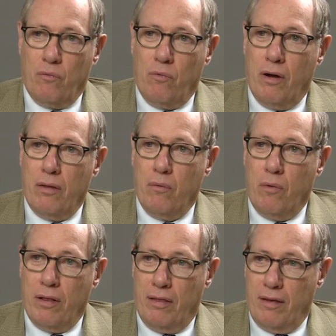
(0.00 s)
One,
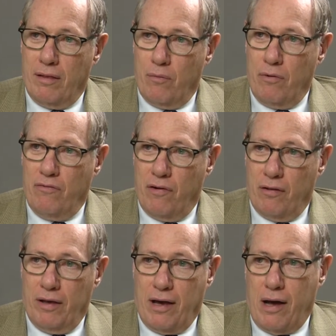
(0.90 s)
one thing that we
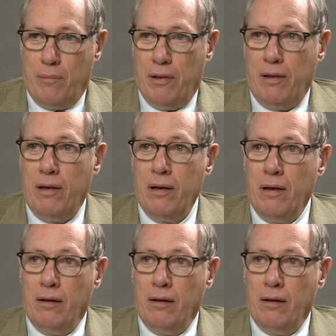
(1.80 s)
fairly commonly